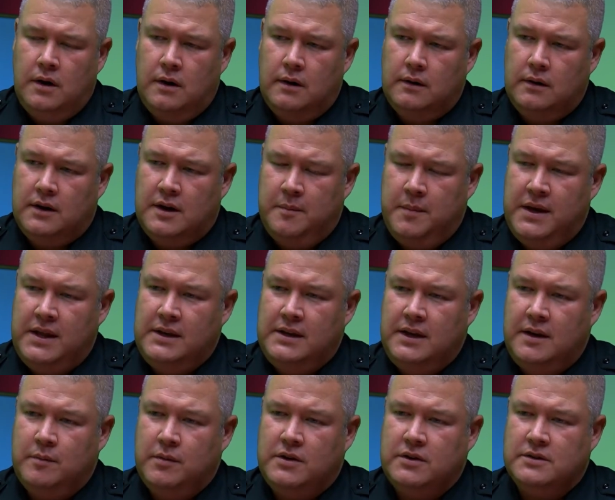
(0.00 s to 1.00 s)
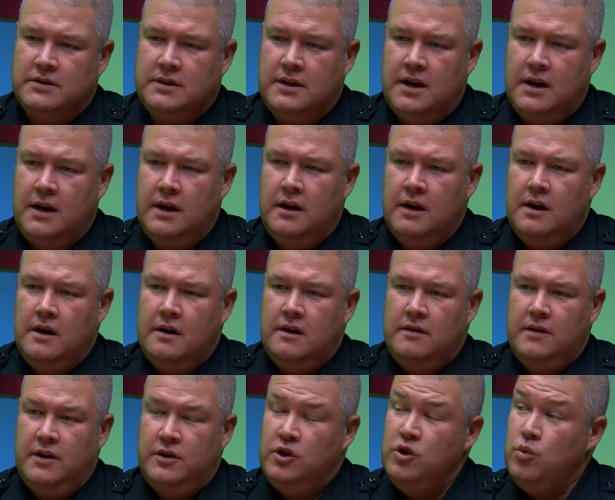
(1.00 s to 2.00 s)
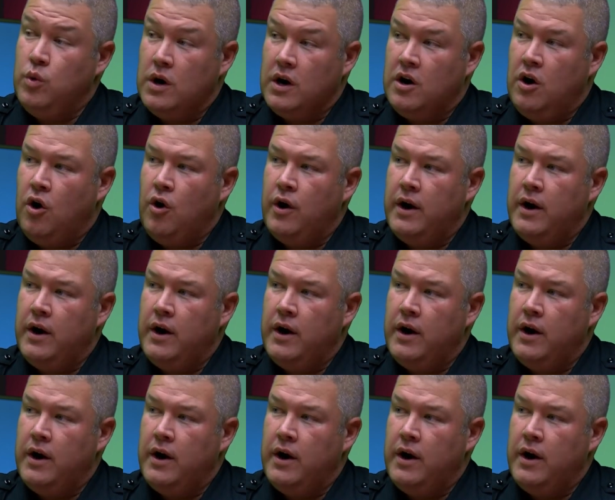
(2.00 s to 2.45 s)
commend them because they do work hard